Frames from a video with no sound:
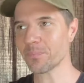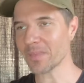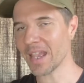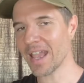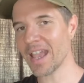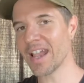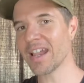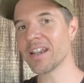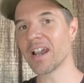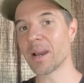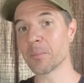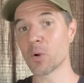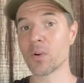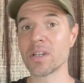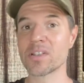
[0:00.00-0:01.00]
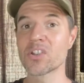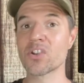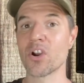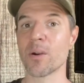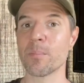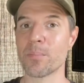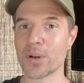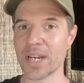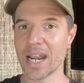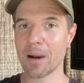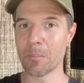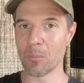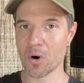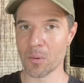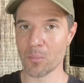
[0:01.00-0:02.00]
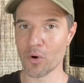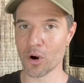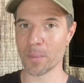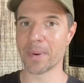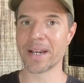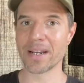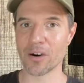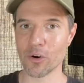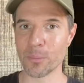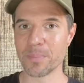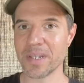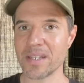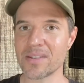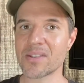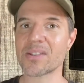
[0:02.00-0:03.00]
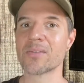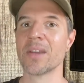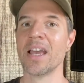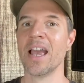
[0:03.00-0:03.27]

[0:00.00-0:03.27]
And I'm going to start putting out more and more binaural beats.